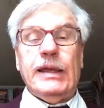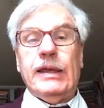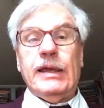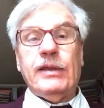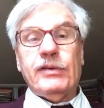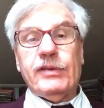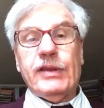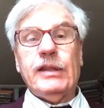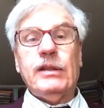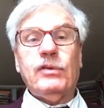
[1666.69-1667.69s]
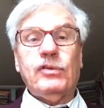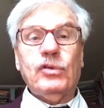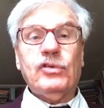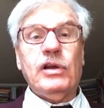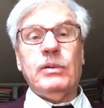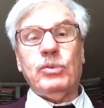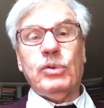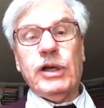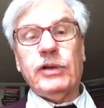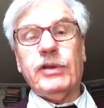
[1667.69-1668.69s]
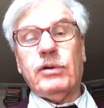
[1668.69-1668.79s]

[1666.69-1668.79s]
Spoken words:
as I said, socialism without